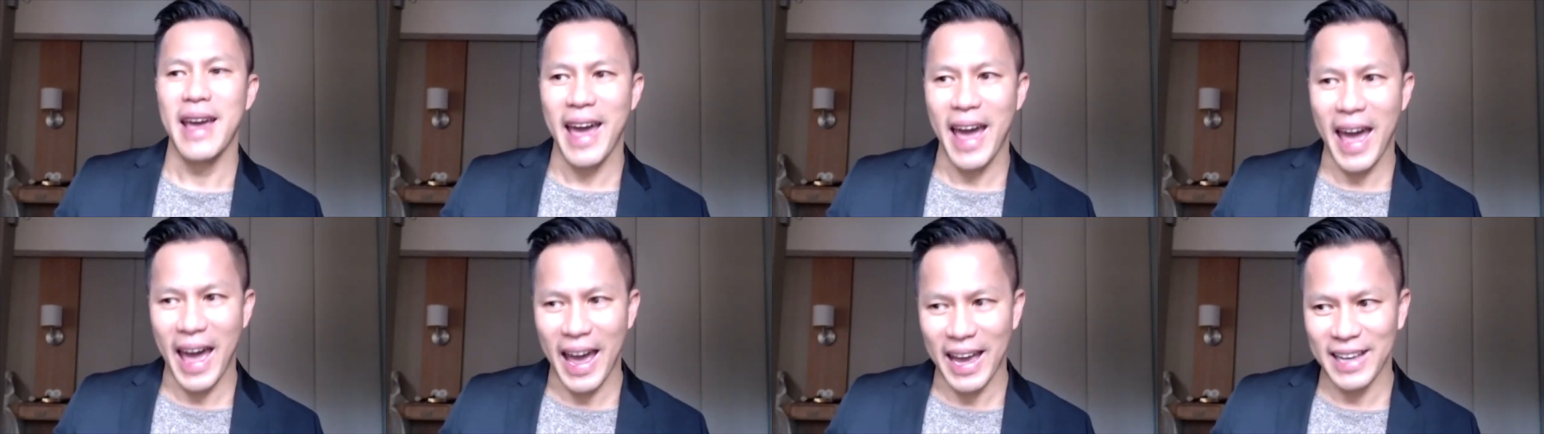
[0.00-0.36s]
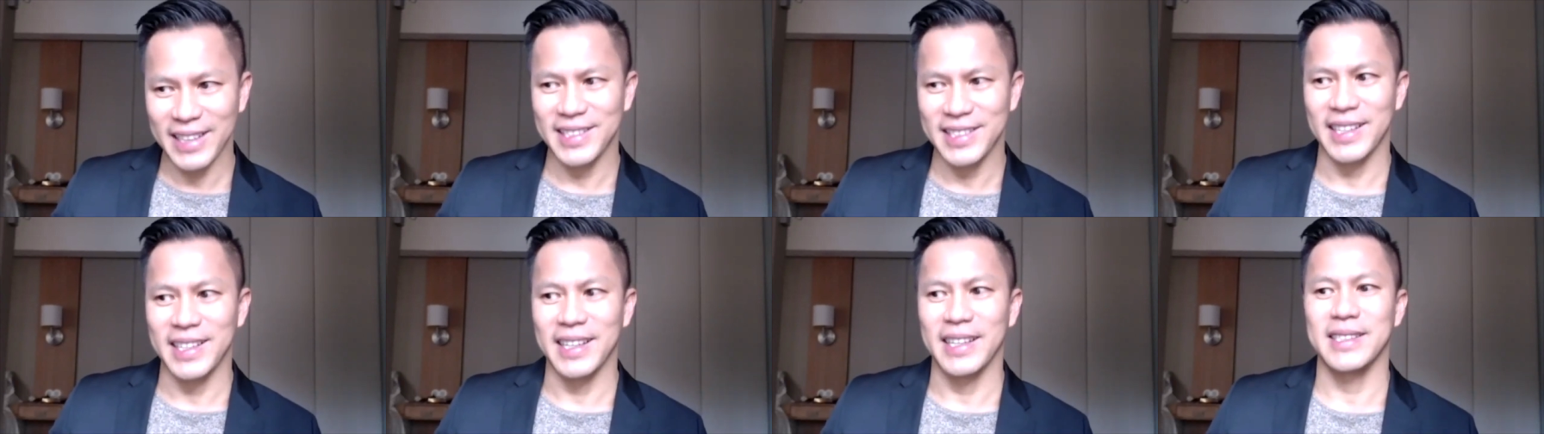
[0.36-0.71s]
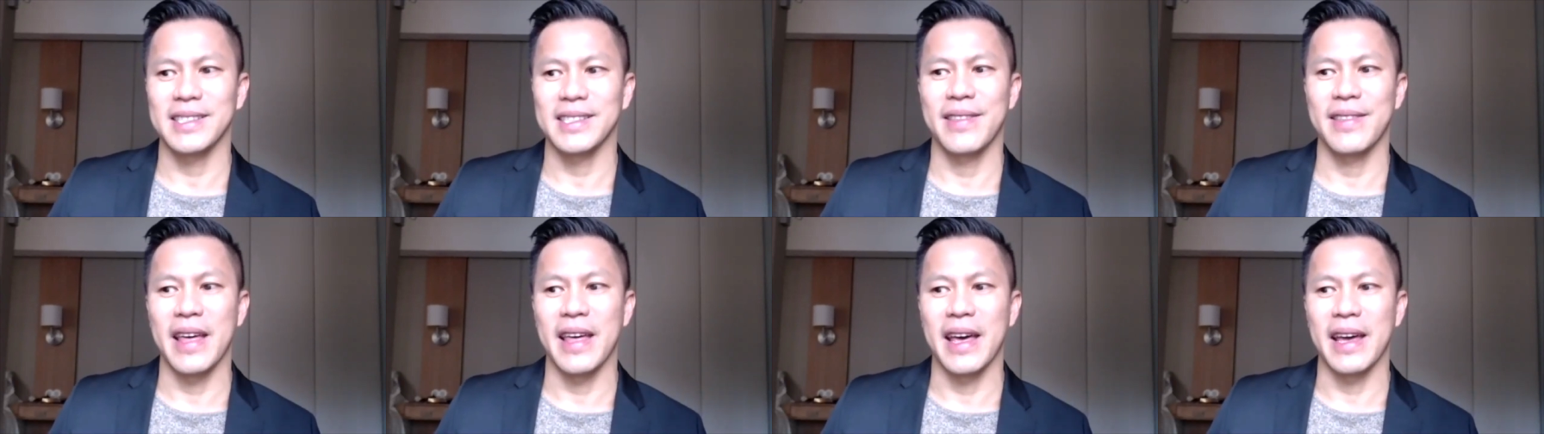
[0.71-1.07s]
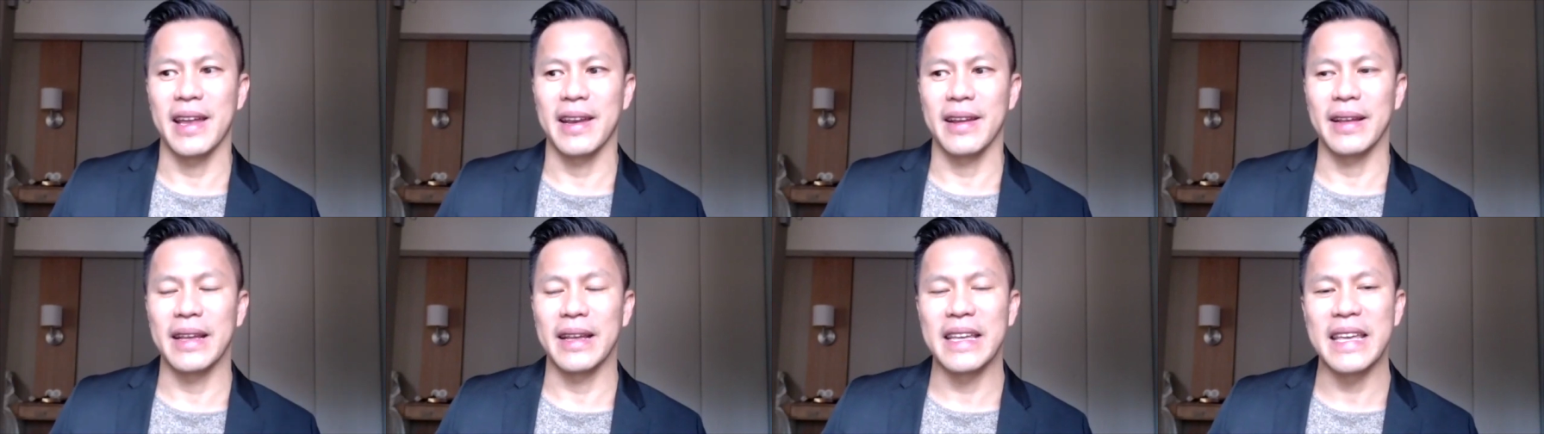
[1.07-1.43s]
assets that
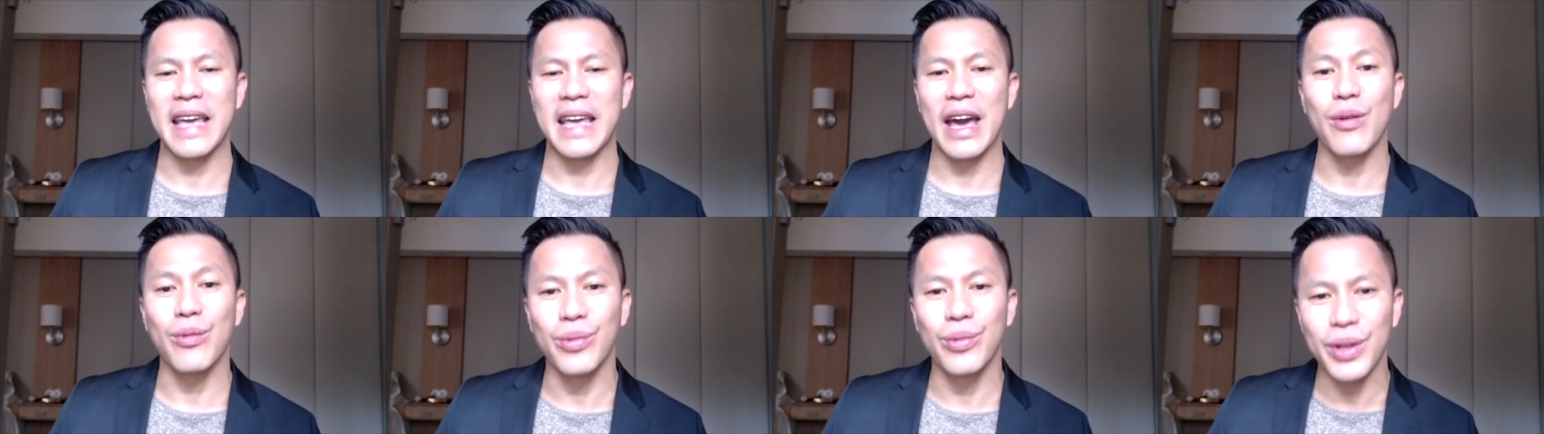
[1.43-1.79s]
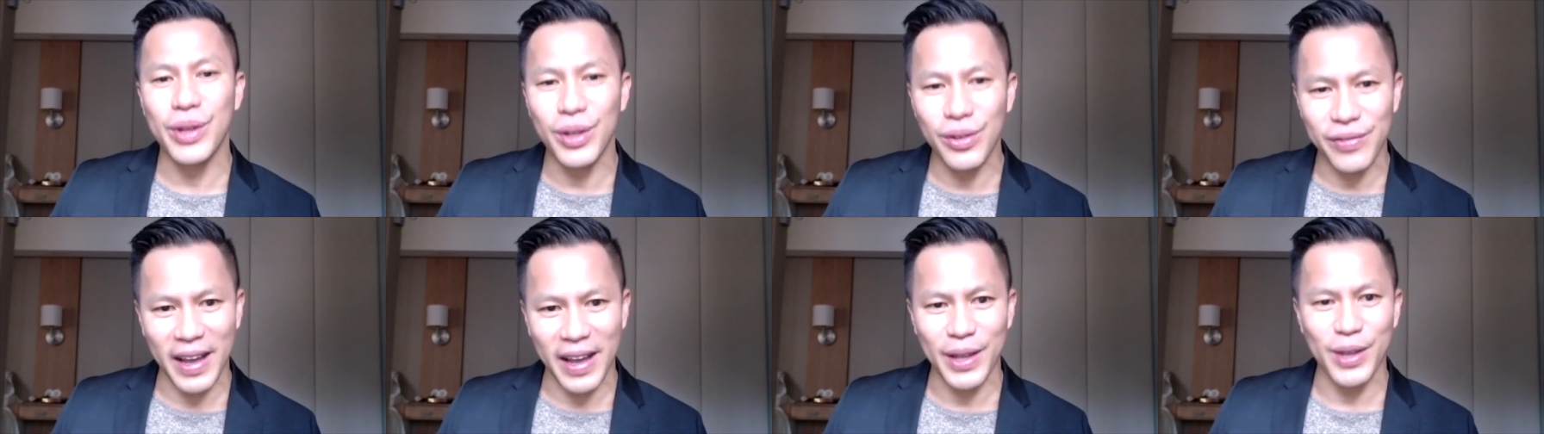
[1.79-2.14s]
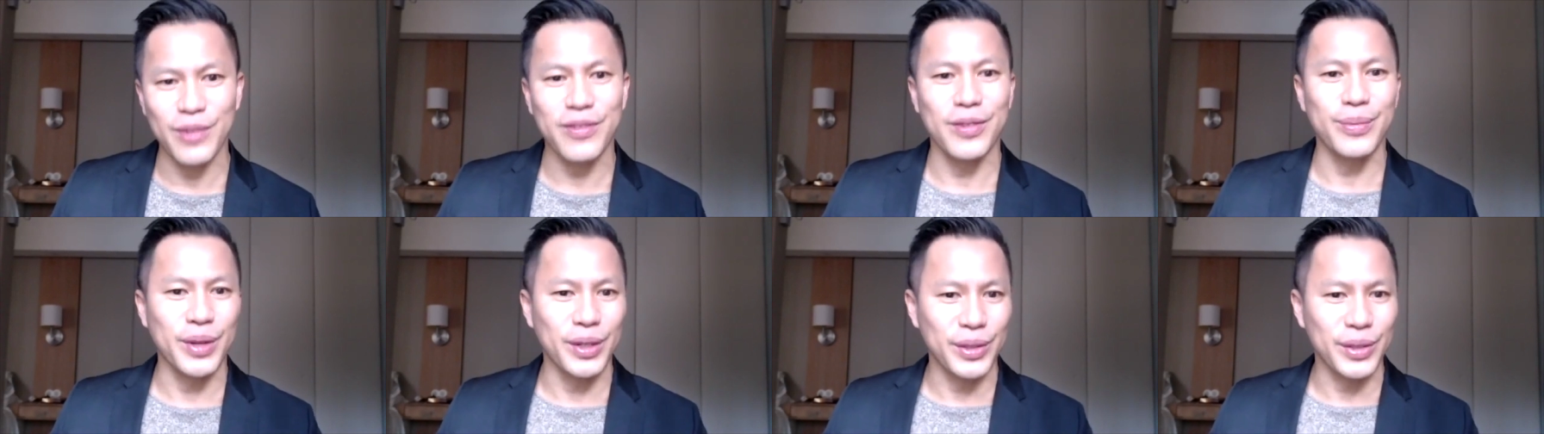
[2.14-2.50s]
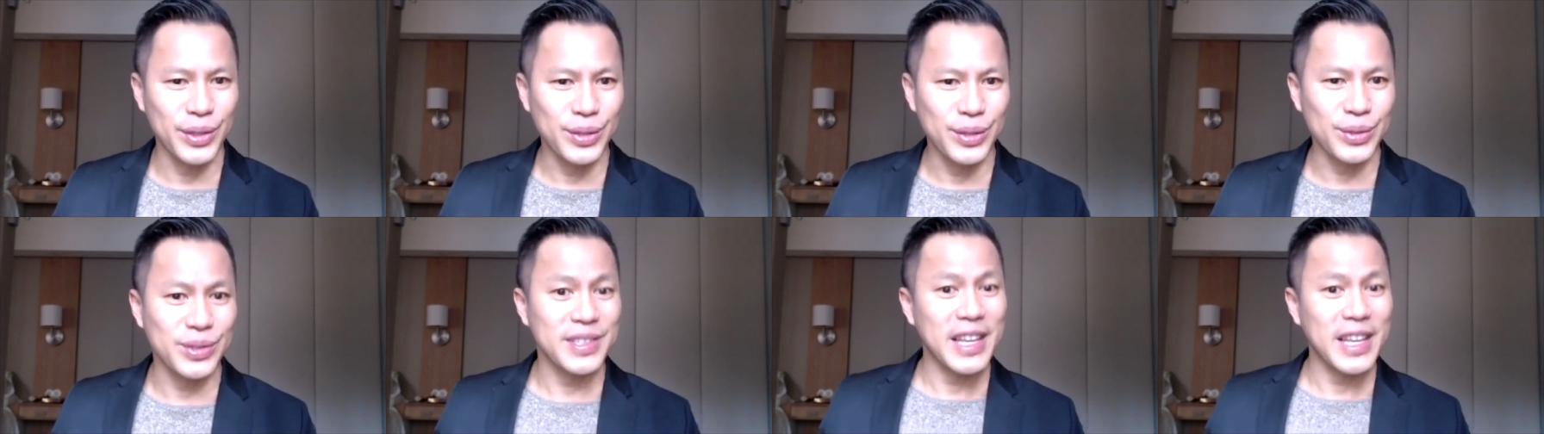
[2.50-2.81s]
get real value from real use.